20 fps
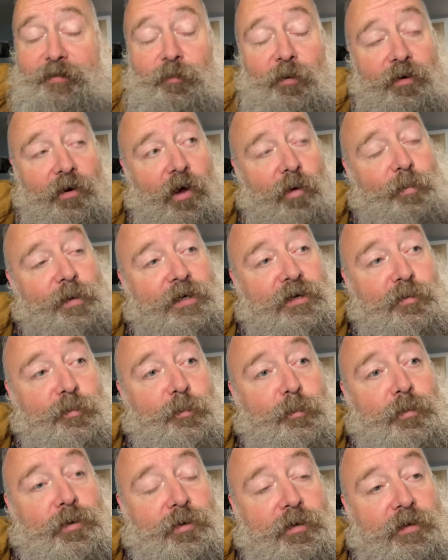where I'll be
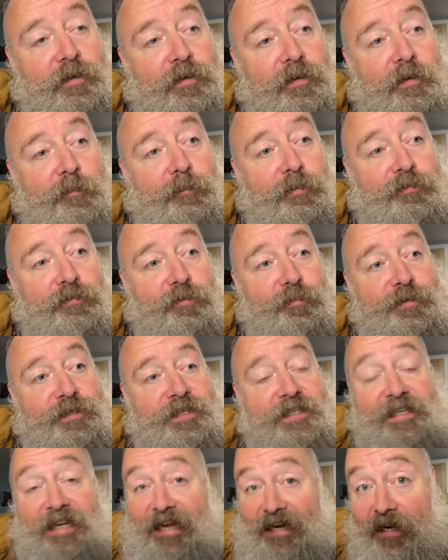doing the
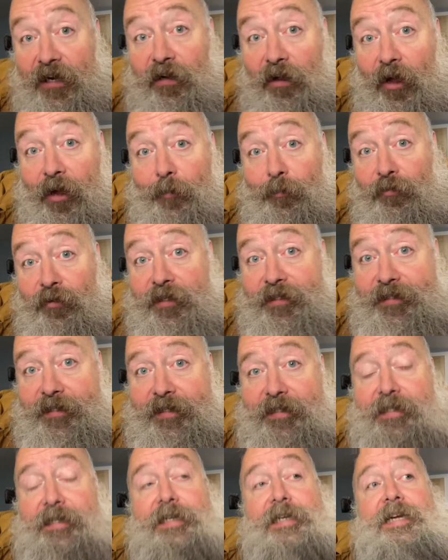performances in libraries
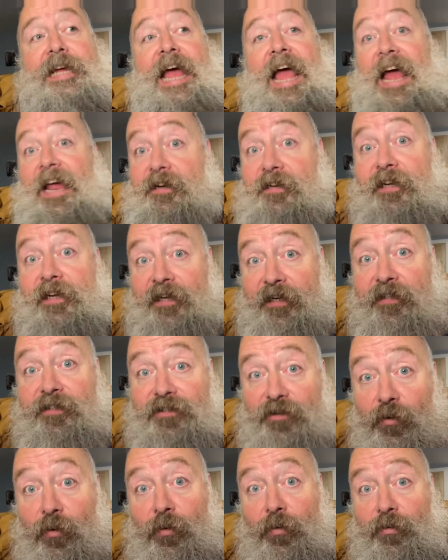and in
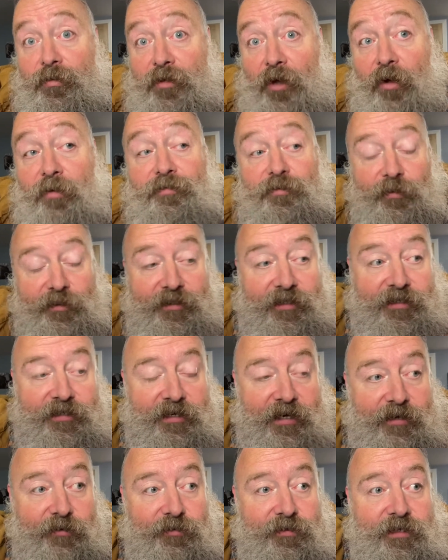schools of Twisted
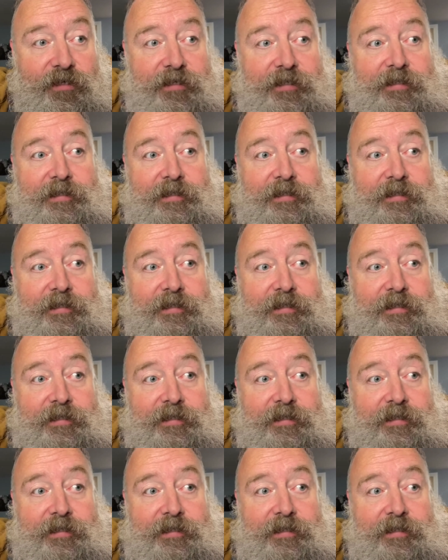Tales.